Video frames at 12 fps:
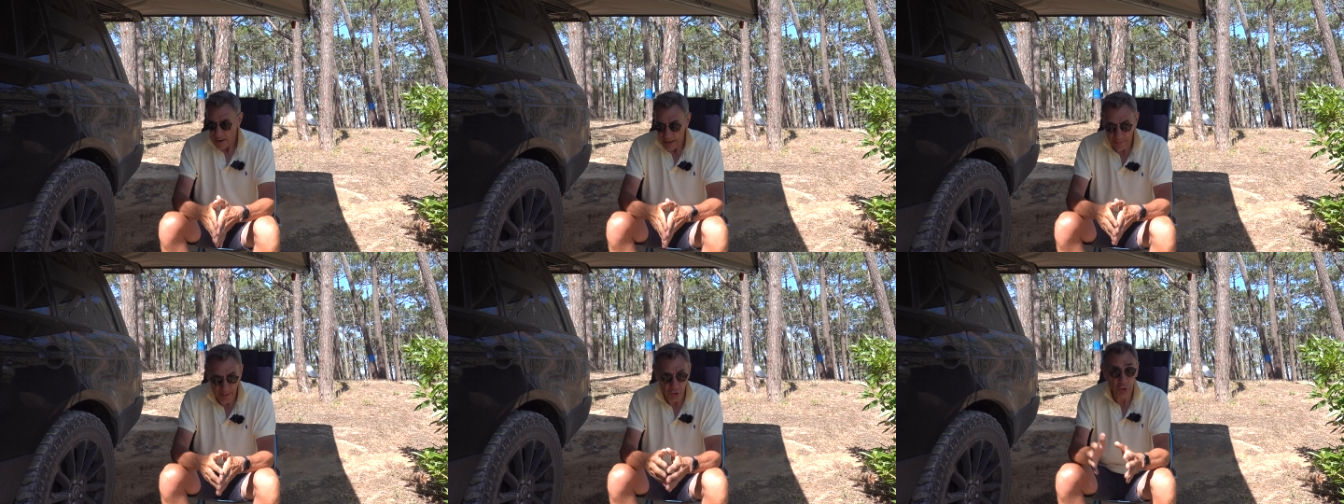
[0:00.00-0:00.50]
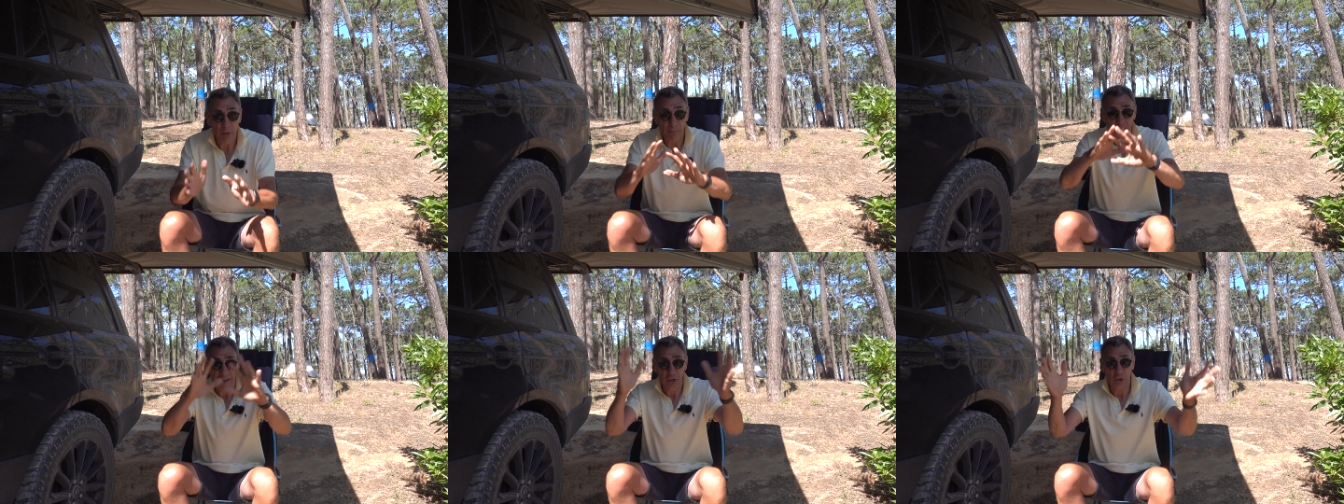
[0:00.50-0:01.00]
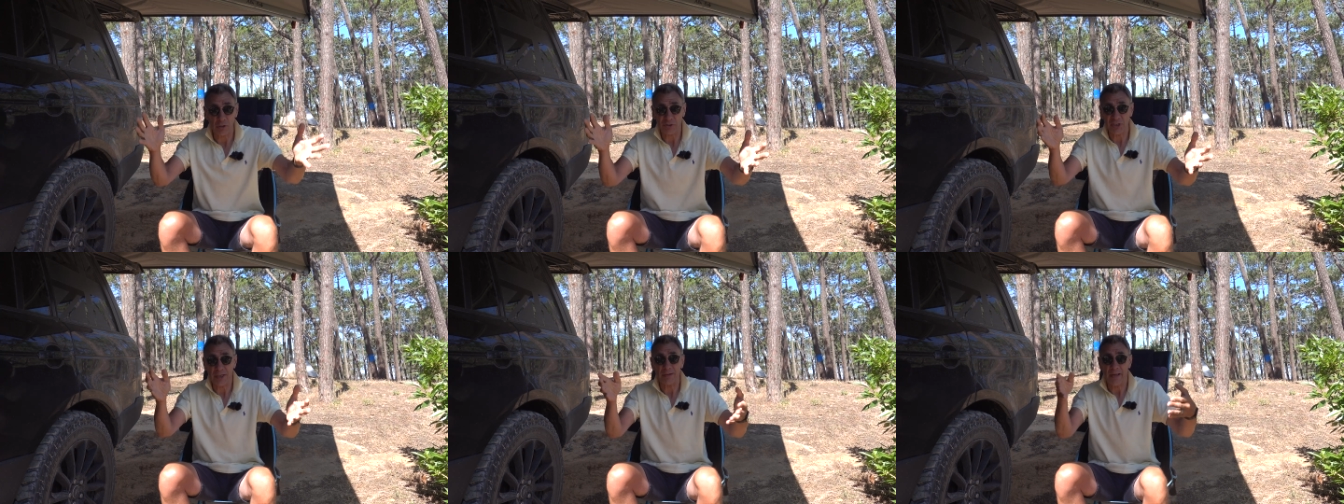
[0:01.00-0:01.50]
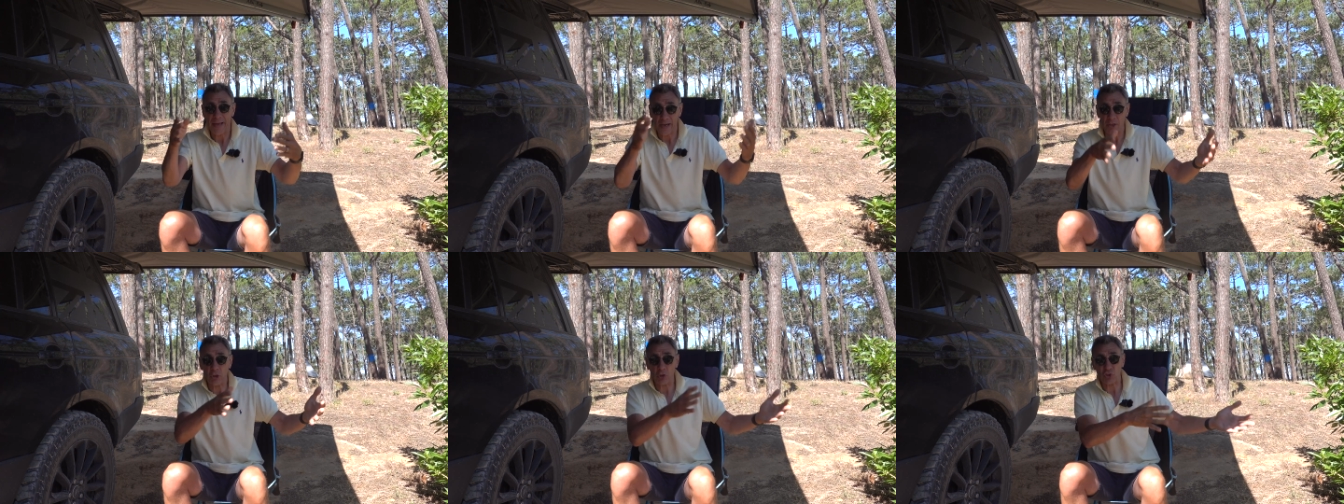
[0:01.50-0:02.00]
And then you can buy a cot tent.
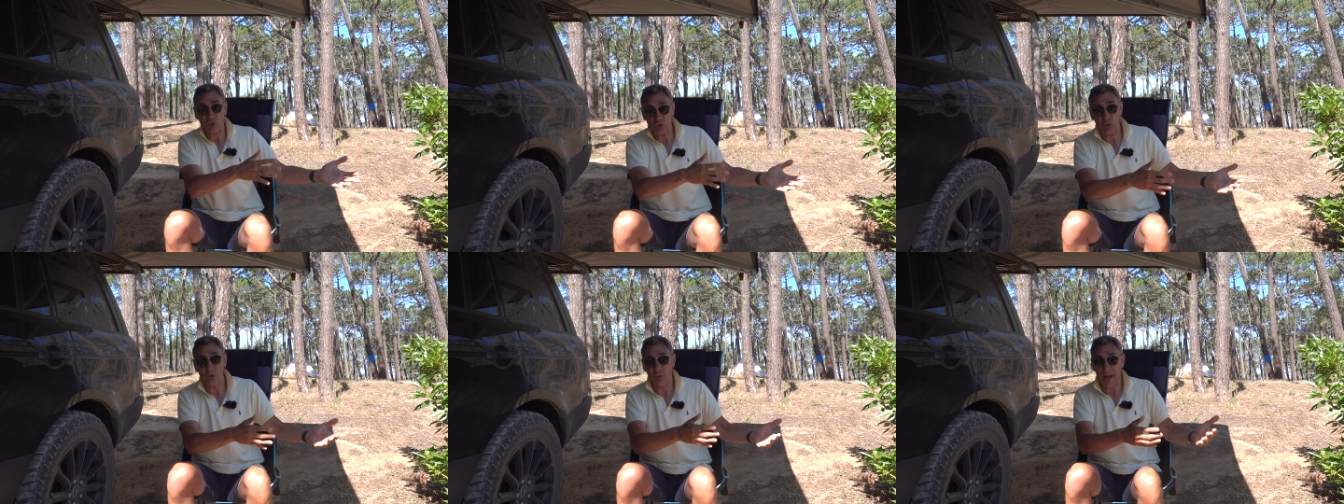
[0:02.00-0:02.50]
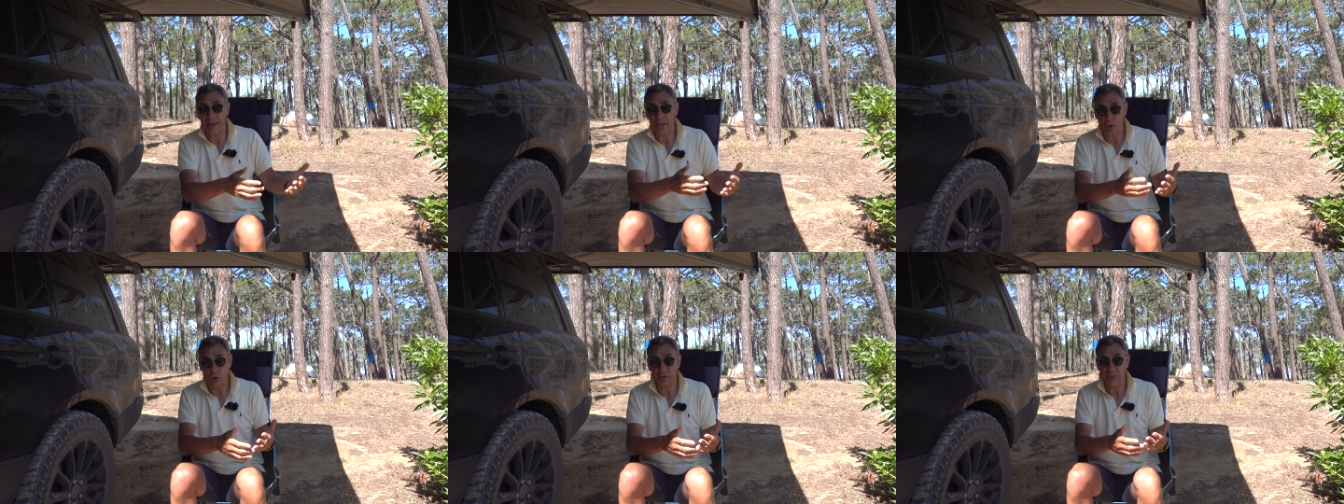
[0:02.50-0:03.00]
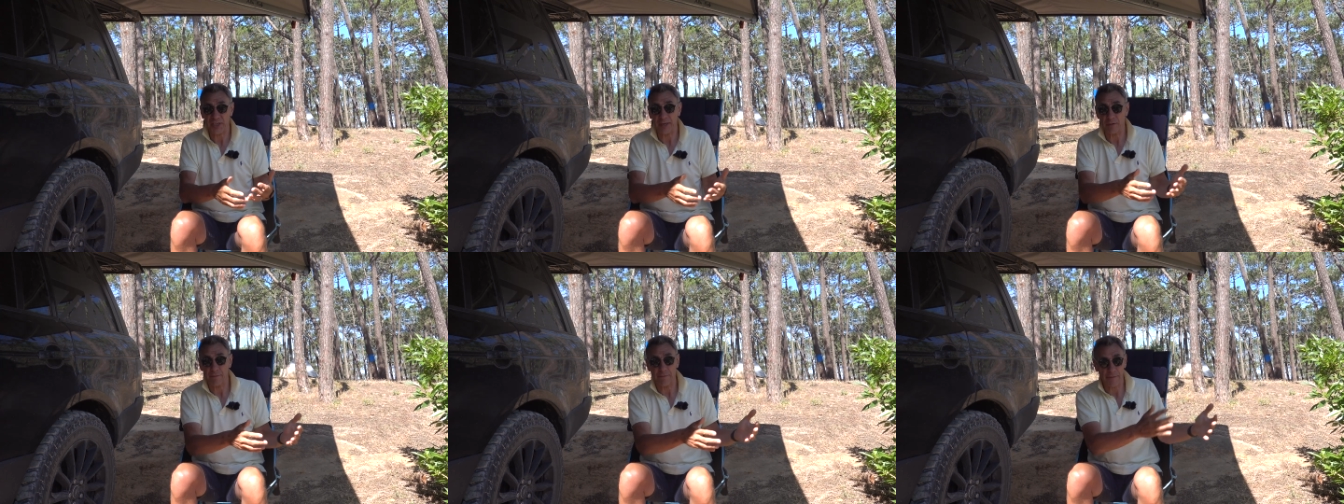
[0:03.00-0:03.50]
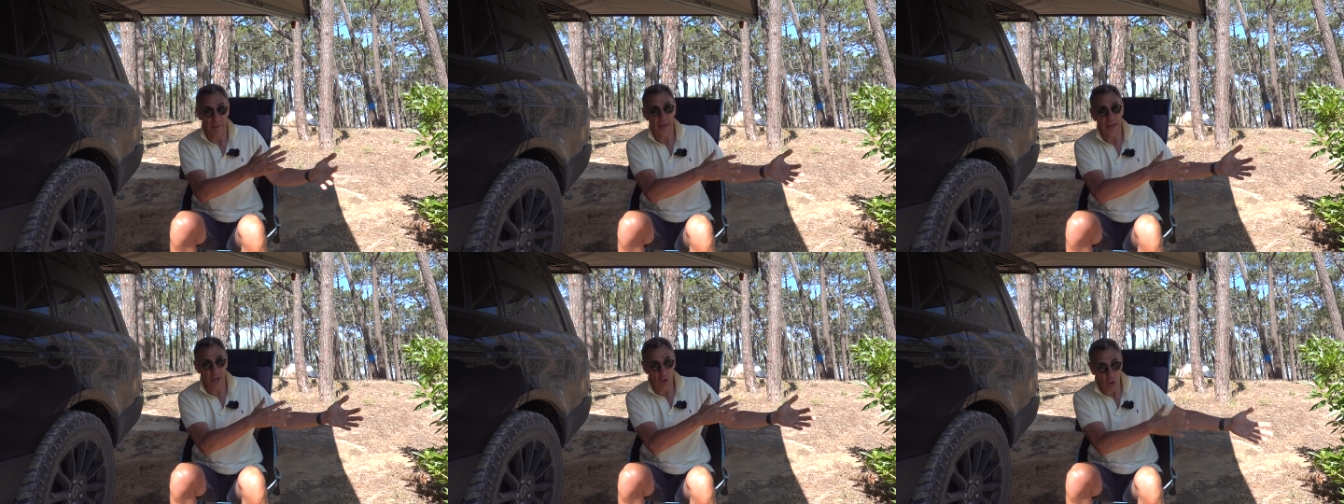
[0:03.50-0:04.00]
Helinox do a cot tent for
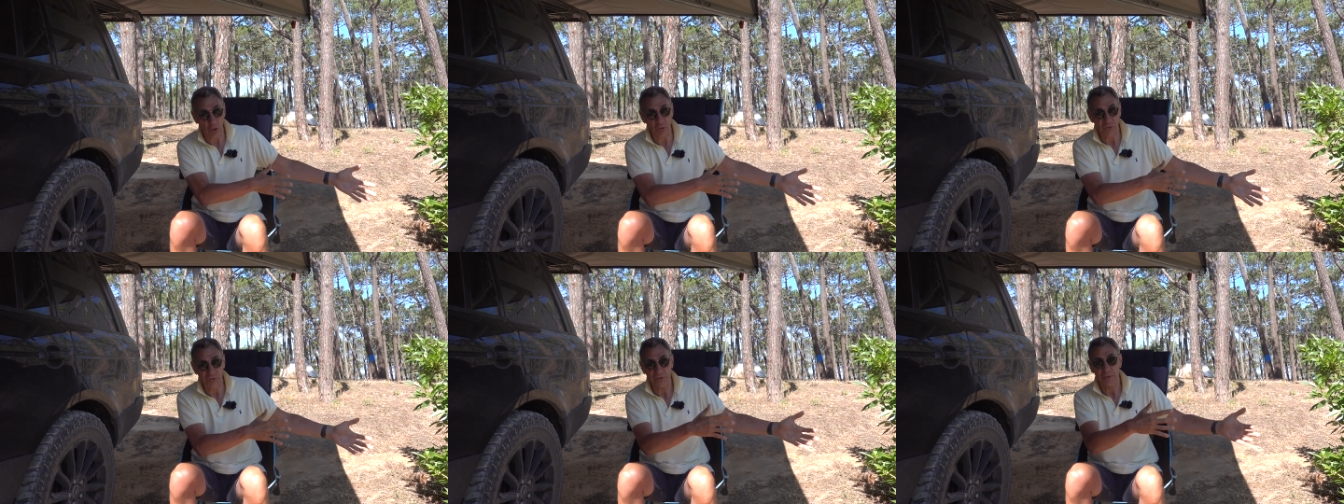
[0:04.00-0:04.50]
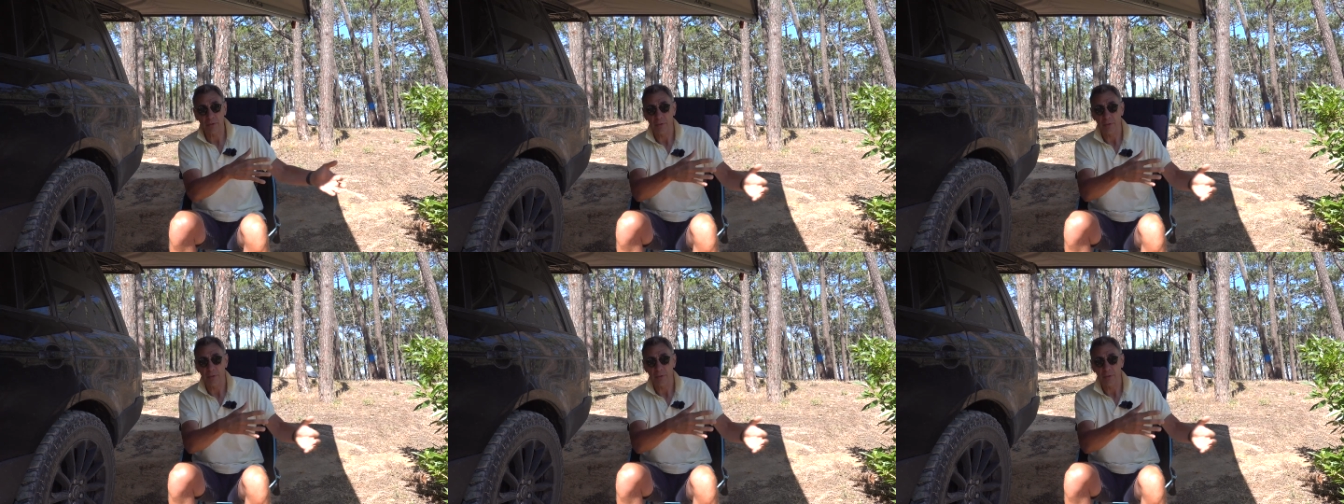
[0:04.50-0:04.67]
their cots.